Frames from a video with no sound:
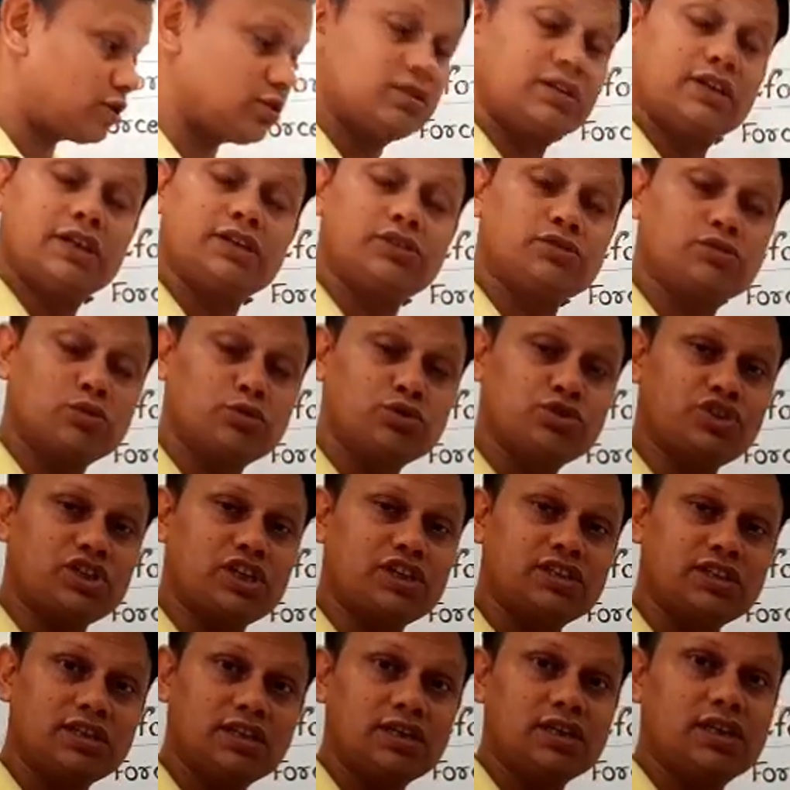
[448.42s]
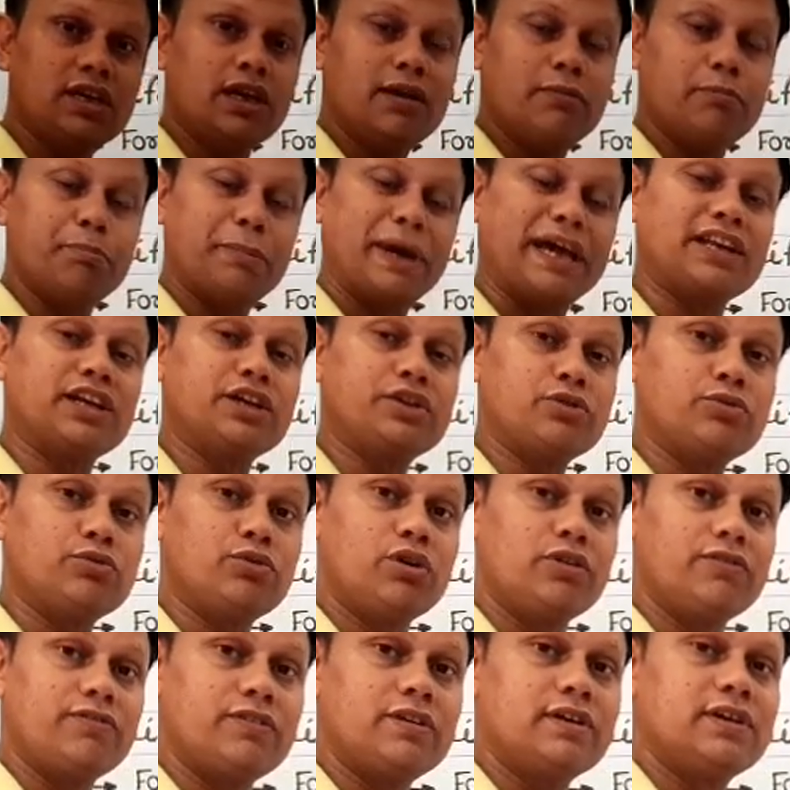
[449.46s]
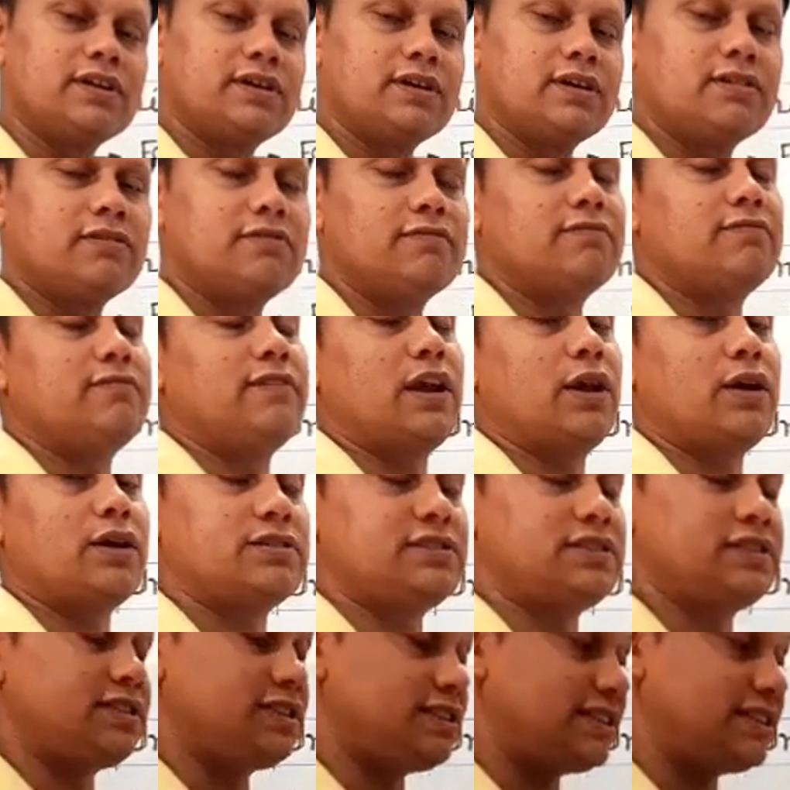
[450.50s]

There is no change in magnitude of velocity,